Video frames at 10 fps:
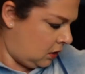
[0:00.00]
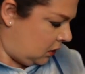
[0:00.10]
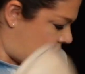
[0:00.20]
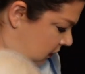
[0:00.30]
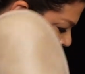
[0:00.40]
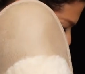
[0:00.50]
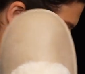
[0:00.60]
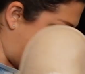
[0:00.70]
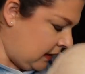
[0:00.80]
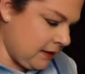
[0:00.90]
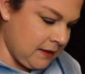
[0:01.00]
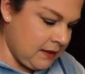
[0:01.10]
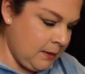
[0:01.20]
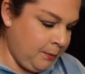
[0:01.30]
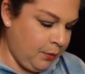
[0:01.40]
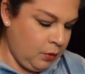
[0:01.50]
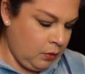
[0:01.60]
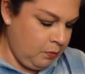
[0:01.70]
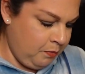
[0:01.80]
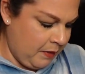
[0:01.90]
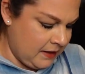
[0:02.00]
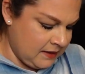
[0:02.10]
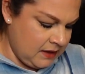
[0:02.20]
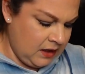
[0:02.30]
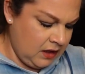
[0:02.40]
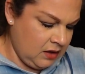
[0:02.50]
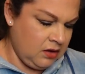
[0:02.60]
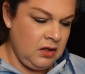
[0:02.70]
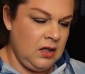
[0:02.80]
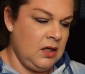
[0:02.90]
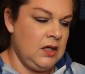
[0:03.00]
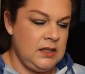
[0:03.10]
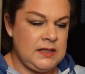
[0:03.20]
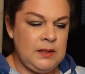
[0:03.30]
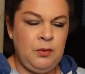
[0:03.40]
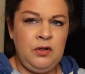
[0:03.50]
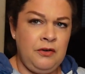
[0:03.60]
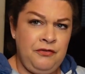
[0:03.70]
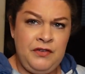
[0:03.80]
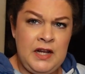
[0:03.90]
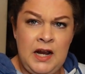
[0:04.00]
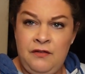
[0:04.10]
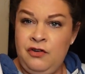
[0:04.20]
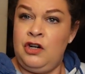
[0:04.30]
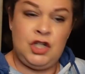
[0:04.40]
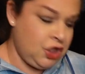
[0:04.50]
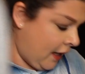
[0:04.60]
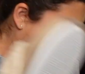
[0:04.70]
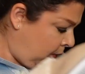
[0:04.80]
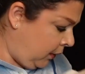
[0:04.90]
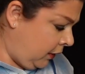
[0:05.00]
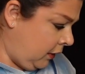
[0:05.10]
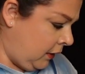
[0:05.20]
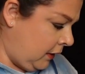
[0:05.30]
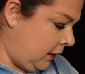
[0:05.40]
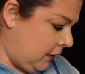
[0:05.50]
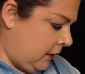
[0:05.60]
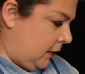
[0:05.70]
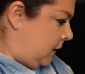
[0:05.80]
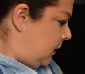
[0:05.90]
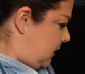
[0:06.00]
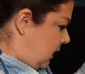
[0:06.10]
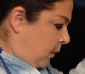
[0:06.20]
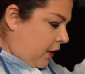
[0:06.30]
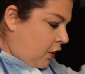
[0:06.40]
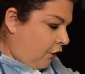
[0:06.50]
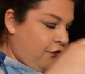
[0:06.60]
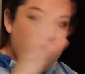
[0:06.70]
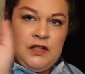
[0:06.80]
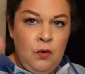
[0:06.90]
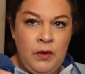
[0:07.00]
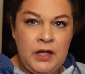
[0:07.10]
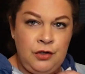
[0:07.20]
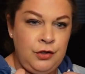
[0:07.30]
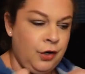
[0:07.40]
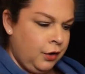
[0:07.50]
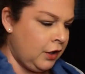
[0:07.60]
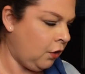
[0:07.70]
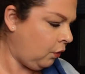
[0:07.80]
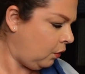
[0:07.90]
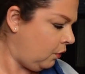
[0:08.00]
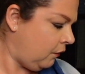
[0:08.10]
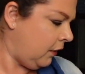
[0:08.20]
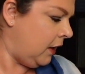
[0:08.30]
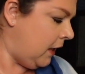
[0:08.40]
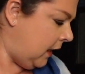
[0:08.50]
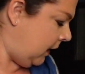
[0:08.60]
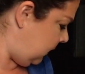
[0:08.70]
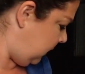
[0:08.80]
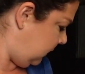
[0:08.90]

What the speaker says: Just plain, simple, basic. Slip on your feet after a shower. So that way your feet don't get dirty all over again.